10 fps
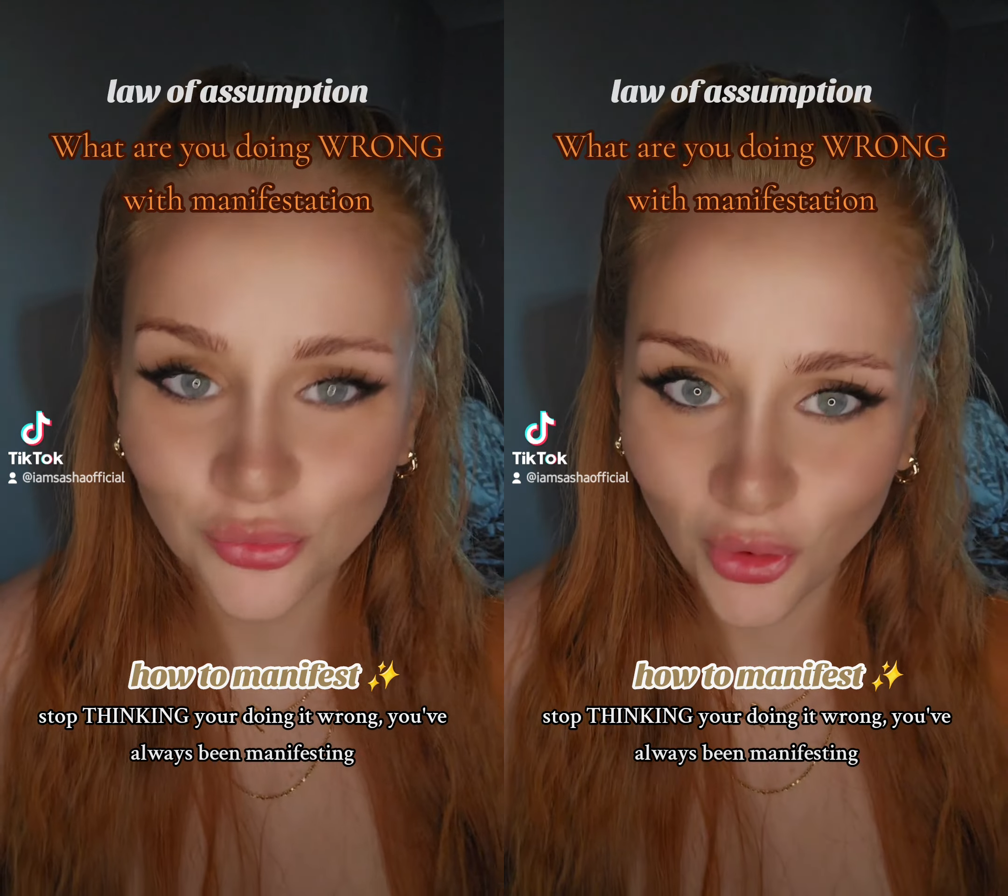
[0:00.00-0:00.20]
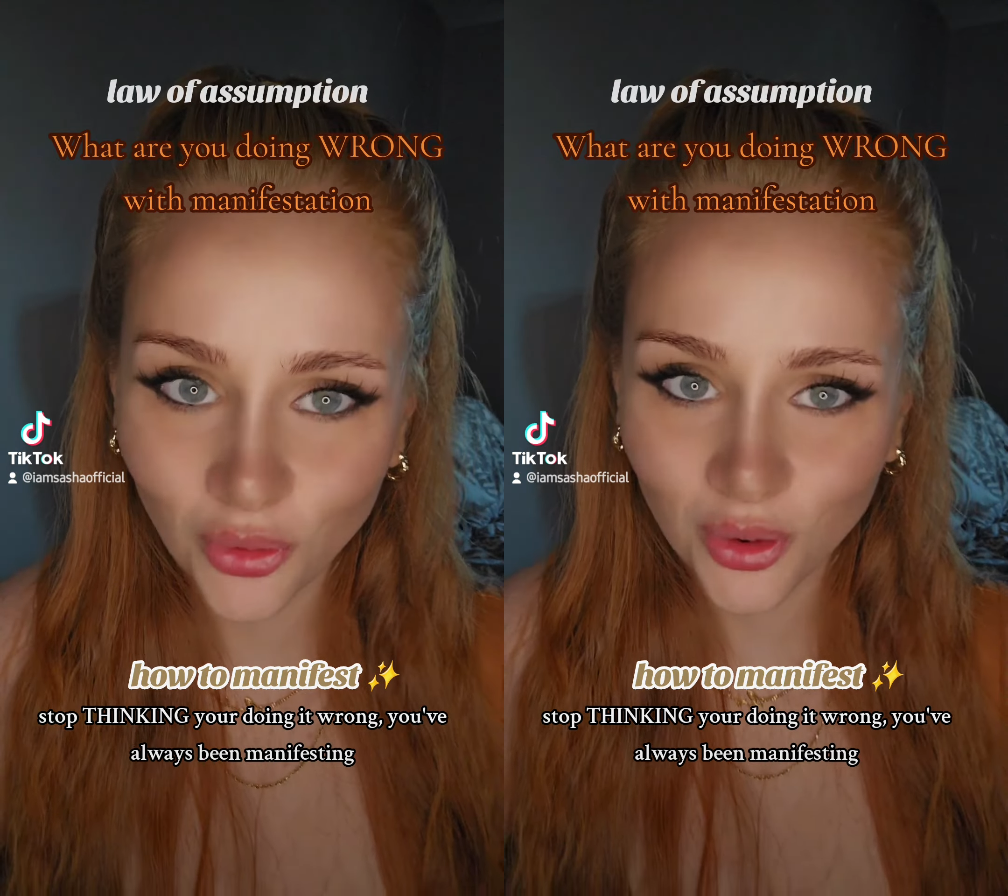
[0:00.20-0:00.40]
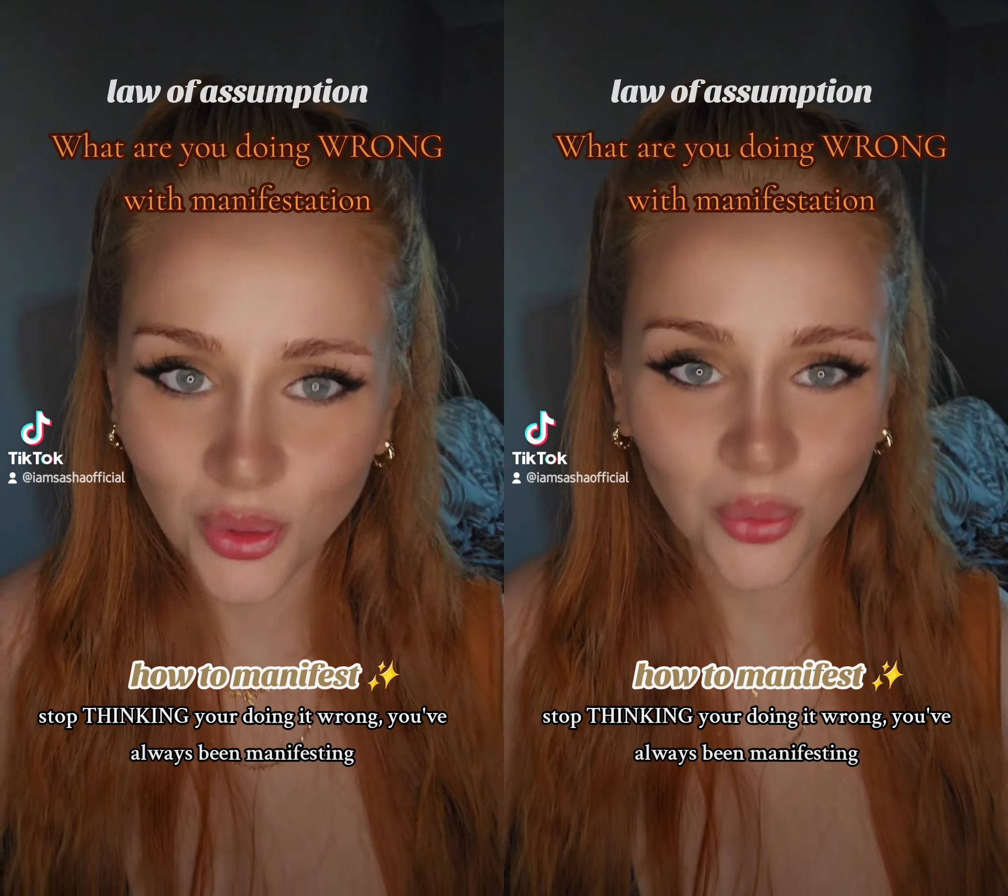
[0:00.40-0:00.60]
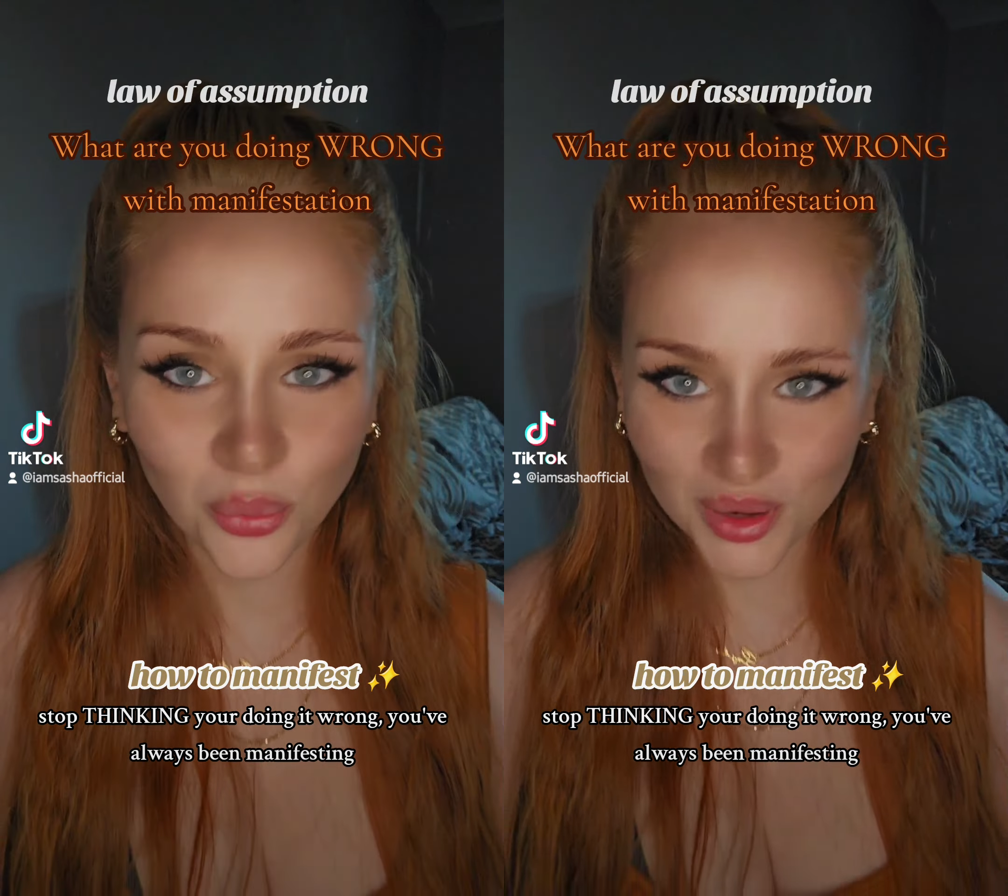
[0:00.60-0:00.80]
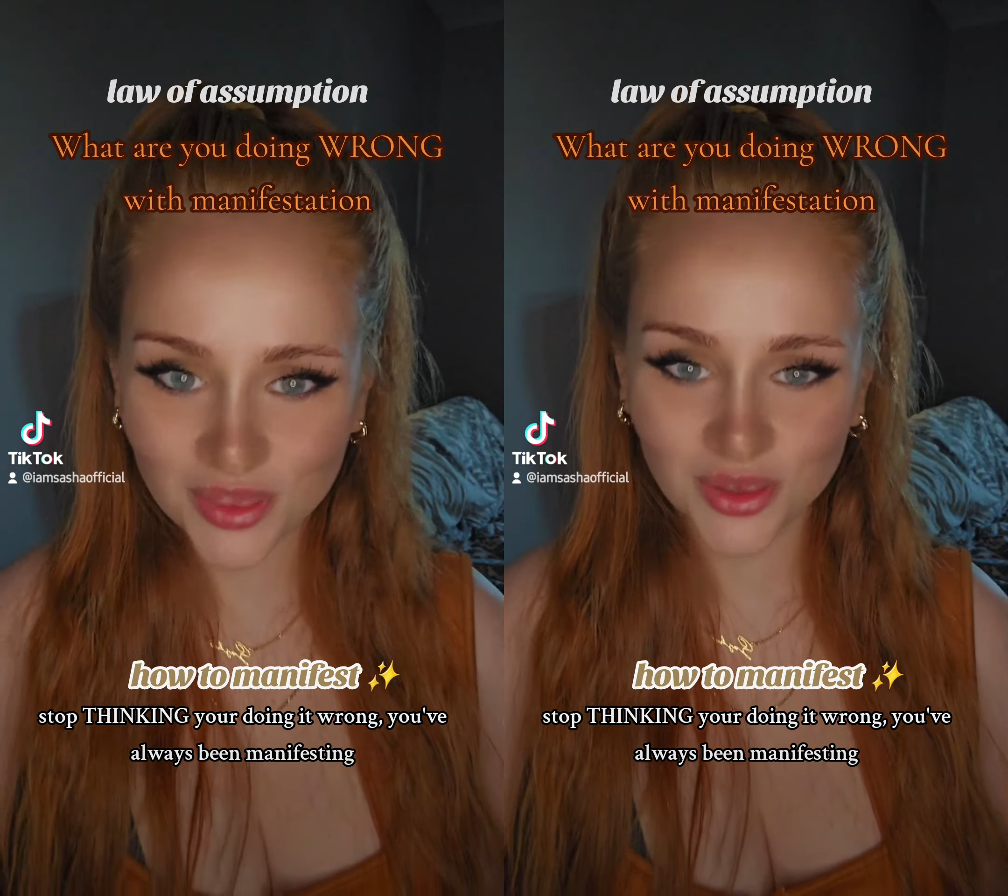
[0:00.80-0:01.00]
wrong
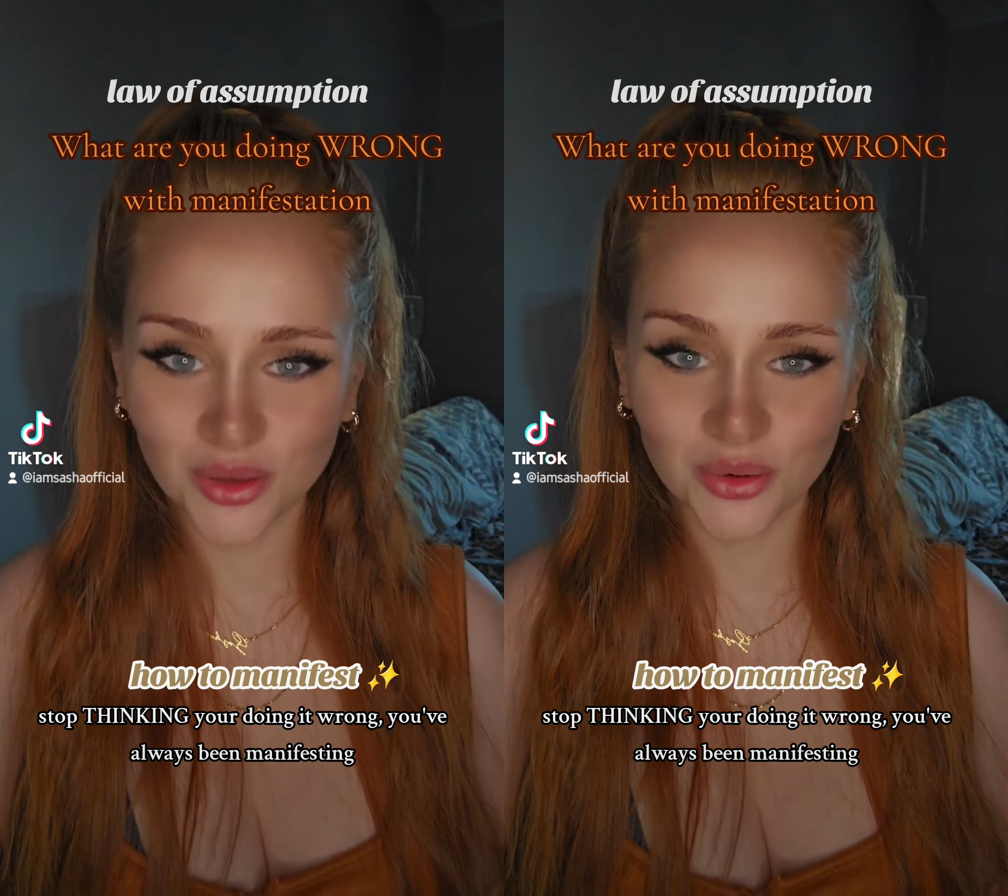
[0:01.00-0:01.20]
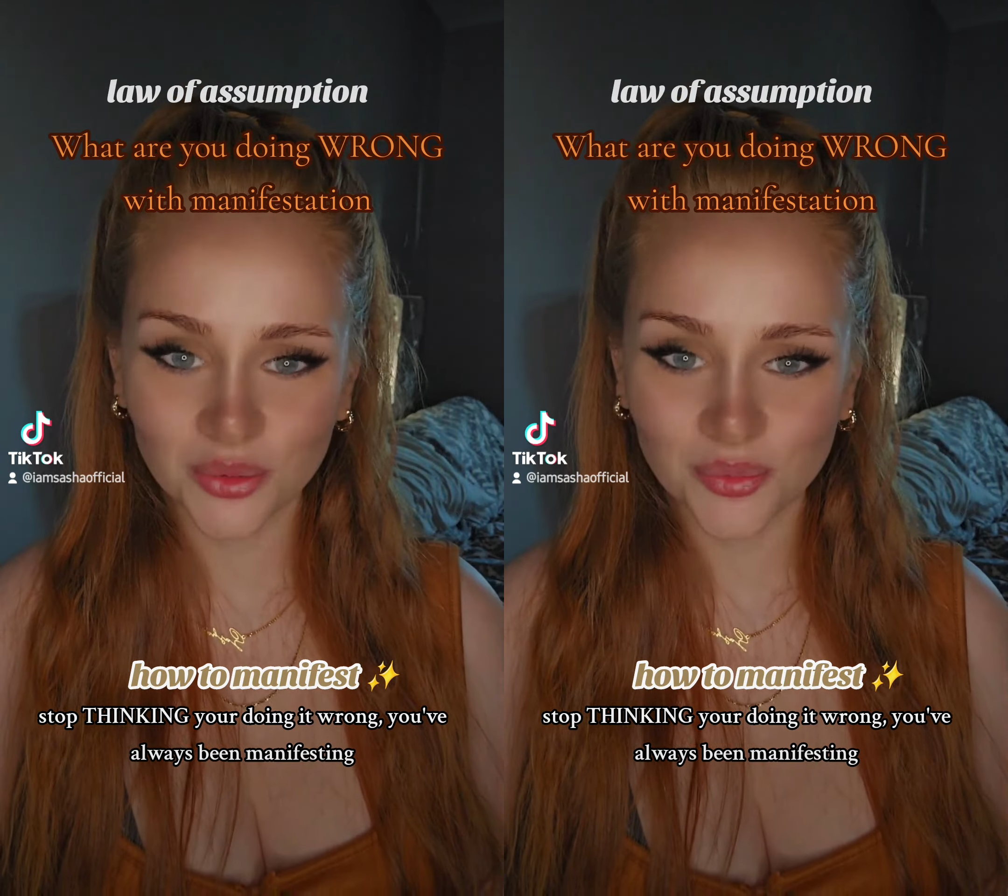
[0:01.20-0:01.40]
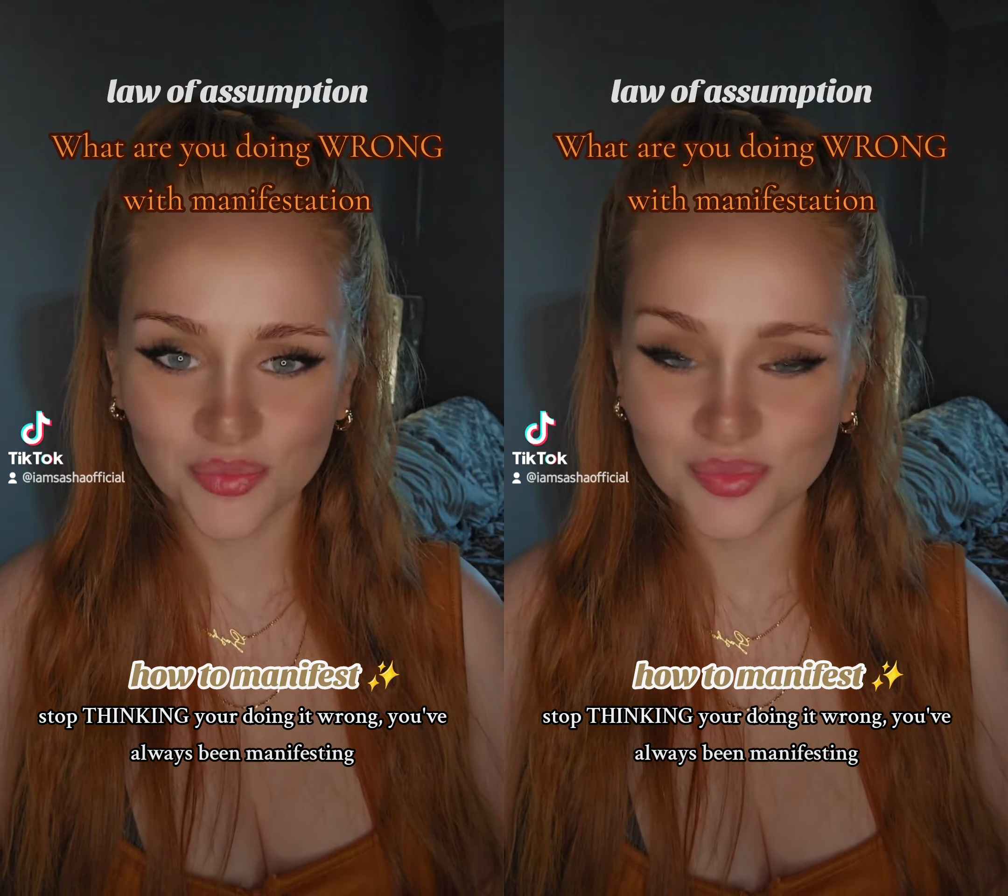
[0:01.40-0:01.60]
with you.